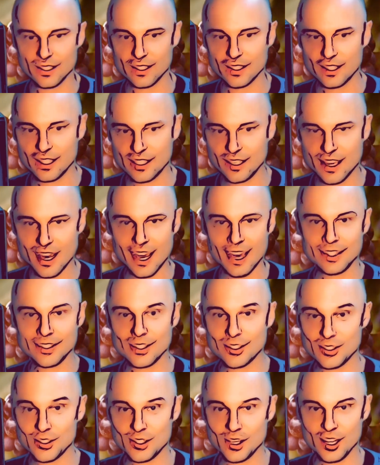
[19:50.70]
the gas
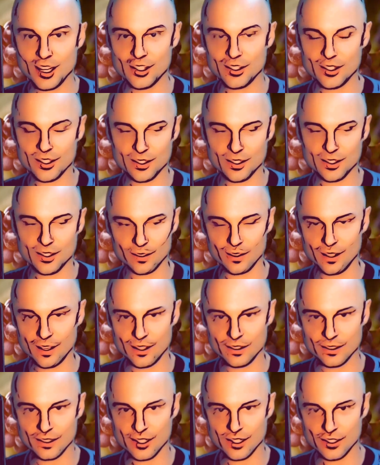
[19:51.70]
exchange because their
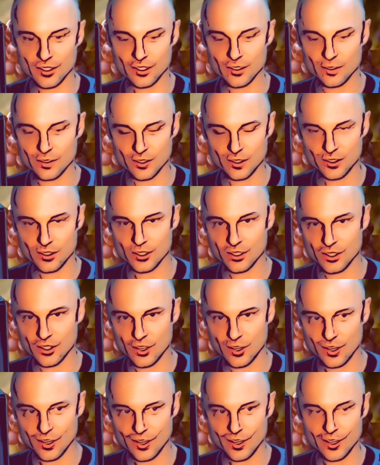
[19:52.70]
lung tissues are
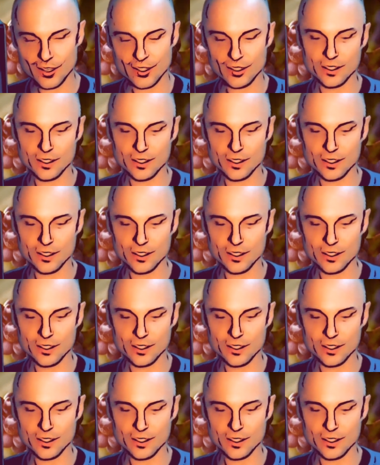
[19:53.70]
scarred,